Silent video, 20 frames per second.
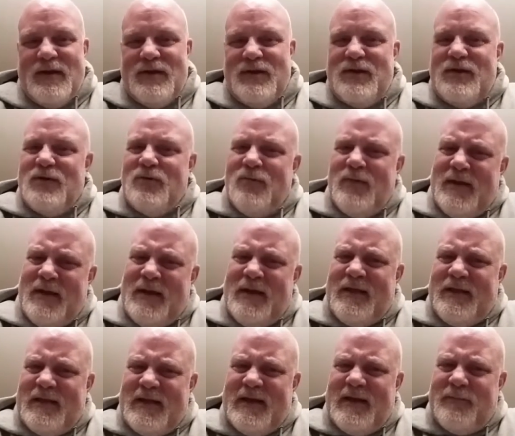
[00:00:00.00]
Do you really
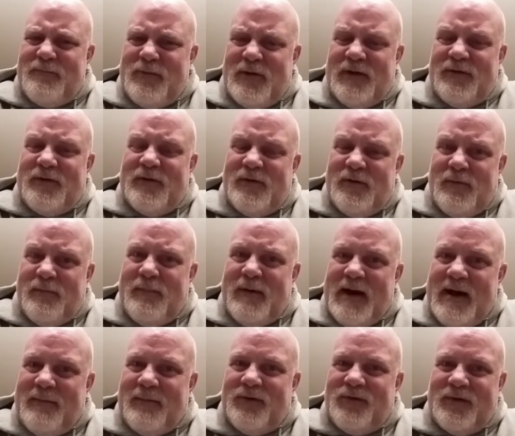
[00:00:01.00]
think President
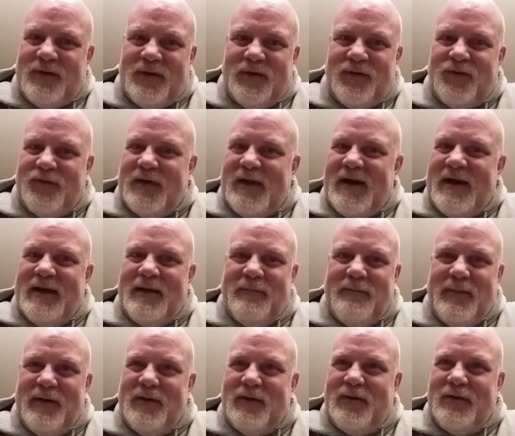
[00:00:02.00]
Obama is going to sign a
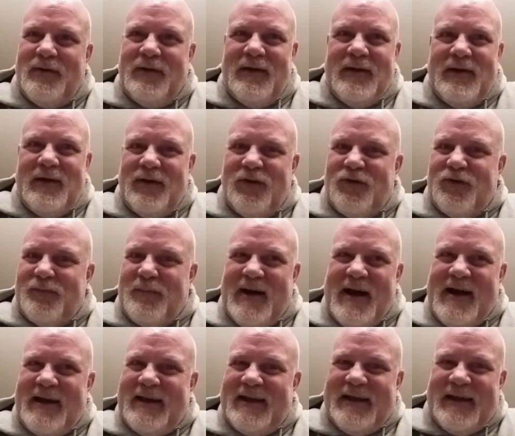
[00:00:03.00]
bill
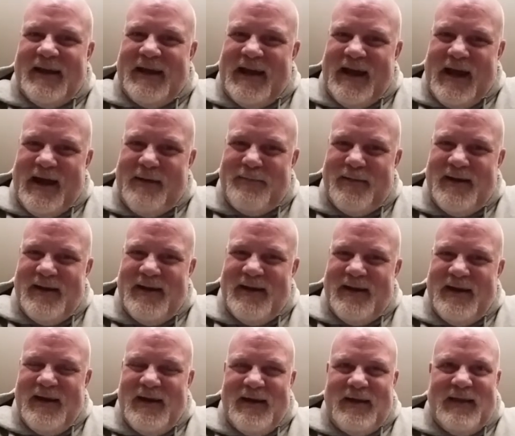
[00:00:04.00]
smiling and
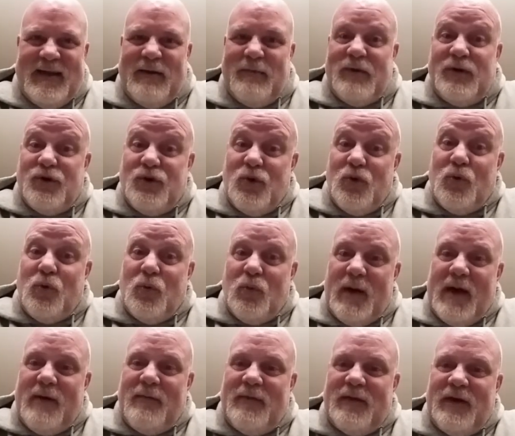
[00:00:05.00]
happy that would do
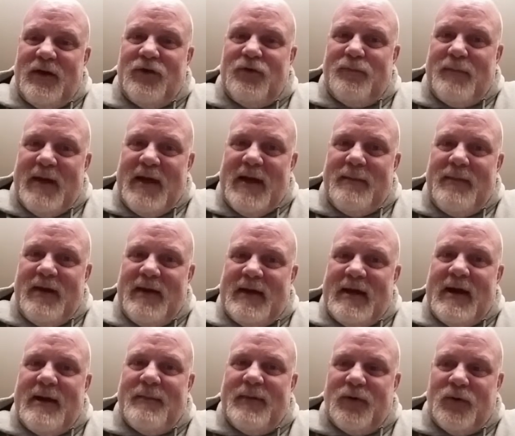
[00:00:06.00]
away with his baby,
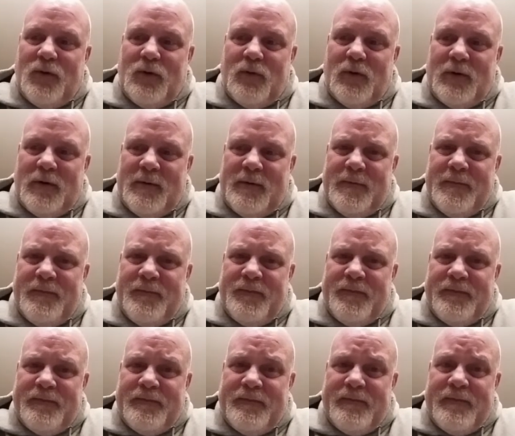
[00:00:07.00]
Common Core?
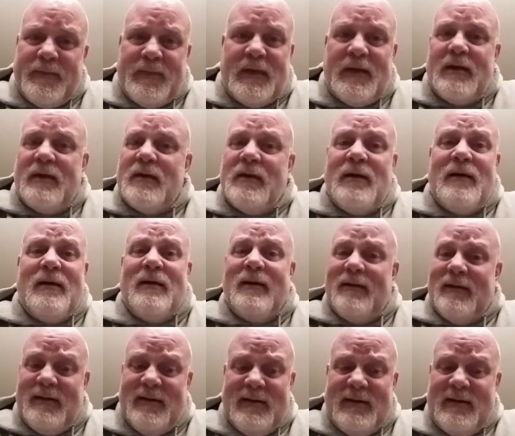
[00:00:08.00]

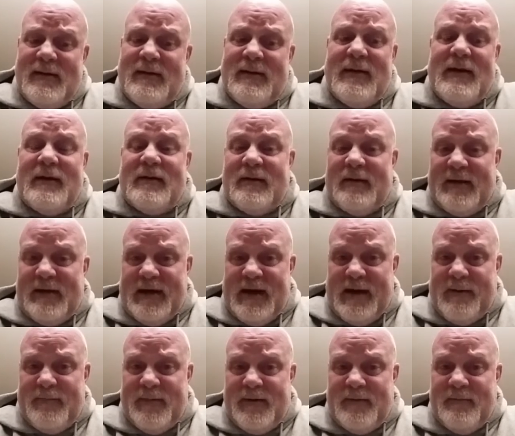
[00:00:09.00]
Not going to
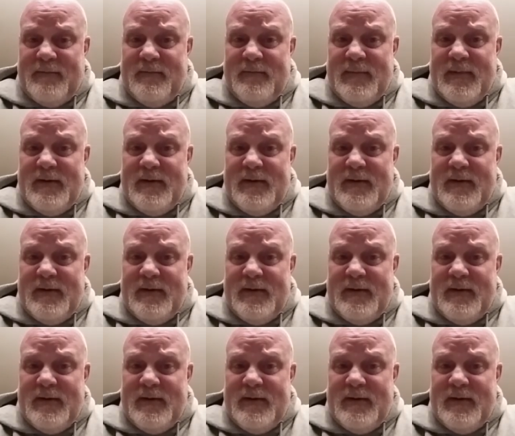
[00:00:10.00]
happen.